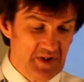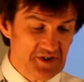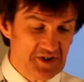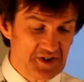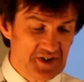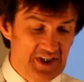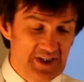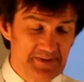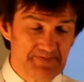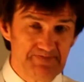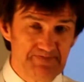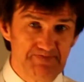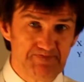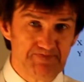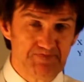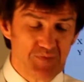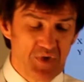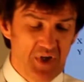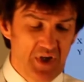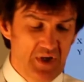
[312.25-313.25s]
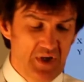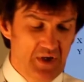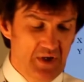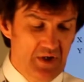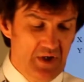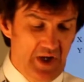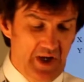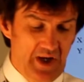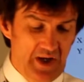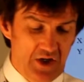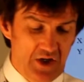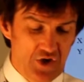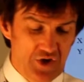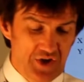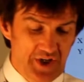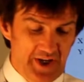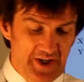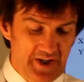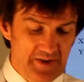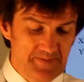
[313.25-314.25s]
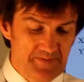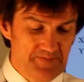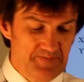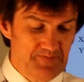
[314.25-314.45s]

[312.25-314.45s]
and see it and look at it,